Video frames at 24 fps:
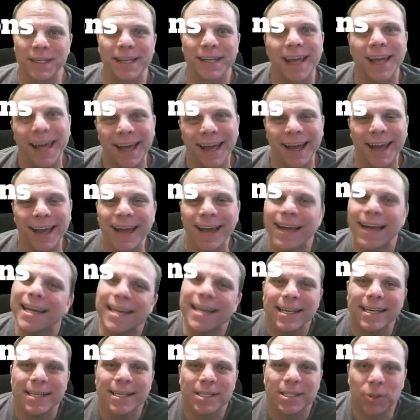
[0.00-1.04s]
today.
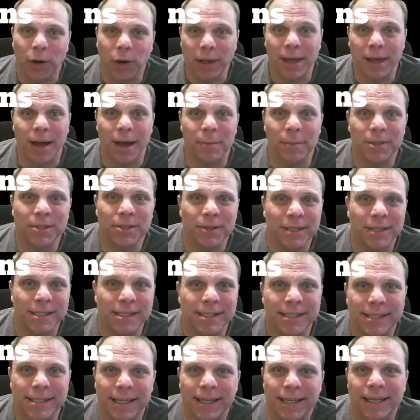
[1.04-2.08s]
Stoichiometry
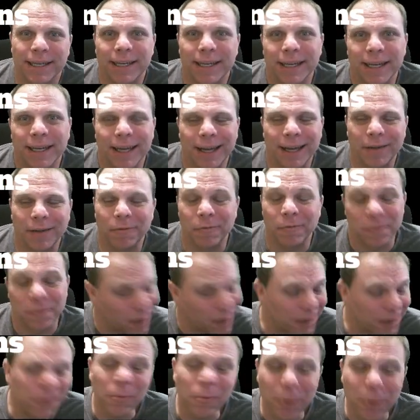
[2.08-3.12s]
is a
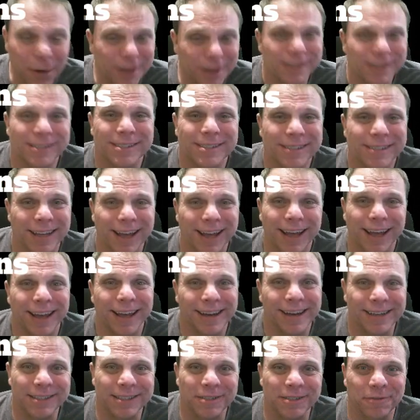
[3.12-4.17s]
fun word to say,
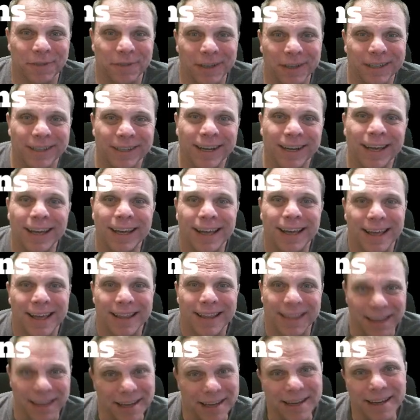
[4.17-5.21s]
and it's a fun
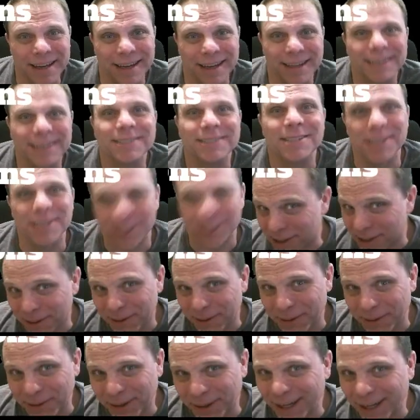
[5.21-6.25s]
thing to
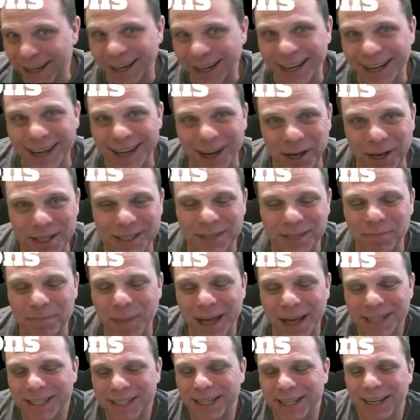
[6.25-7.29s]
do.
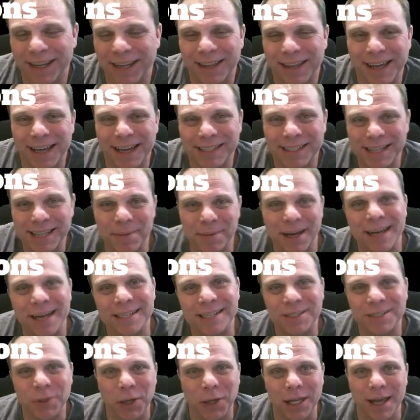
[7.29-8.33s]
Basically, the idea
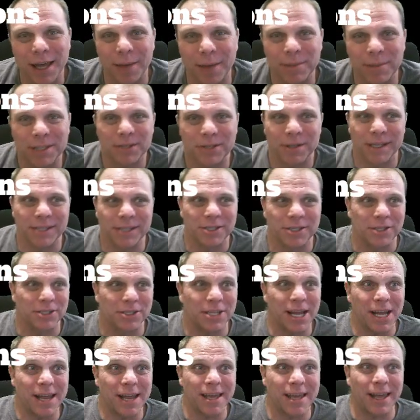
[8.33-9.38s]
behind stoichiometry is you're
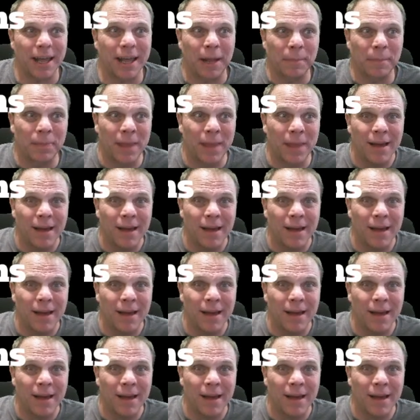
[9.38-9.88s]
taking